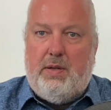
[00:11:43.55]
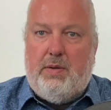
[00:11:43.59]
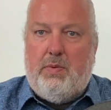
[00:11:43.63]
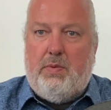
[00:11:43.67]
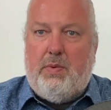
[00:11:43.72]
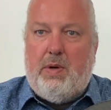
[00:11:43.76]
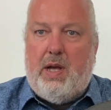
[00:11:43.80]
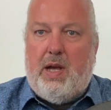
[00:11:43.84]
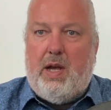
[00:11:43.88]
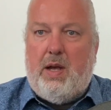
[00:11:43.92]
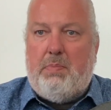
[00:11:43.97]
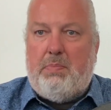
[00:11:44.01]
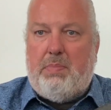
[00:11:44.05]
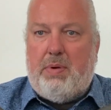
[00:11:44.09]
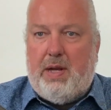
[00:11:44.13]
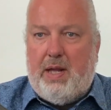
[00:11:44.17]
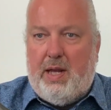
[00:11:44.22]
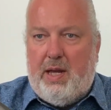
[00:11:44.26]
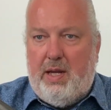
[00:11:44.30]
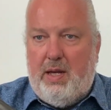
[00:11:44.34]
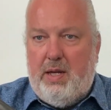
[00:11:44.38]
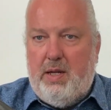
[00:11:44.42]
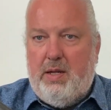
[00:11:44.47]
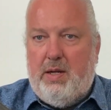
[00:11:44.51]
where I
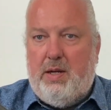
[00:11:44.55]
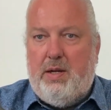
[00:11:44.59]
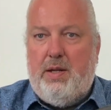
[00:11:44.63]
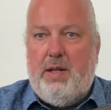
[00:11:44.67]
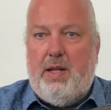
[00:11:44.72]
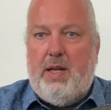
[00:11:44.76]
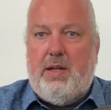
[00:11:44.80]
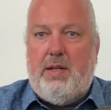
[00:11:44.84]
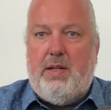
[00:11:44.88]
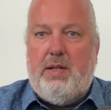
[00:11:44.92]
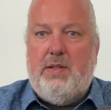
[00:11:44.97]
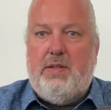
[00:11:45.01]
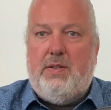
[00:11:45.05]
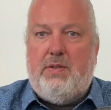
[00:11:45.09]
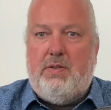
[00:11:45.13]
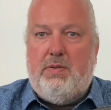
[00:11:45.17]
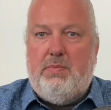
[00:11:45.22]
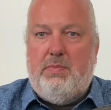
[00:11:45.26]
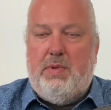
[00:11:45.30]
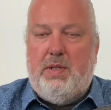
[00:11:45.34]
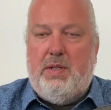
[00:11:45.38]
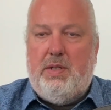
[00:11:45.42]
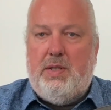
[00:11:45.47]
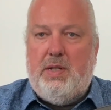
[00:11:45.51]
play on that
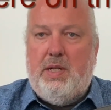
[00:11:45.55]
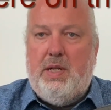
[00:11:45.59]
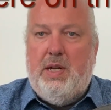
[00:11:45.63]
instrument.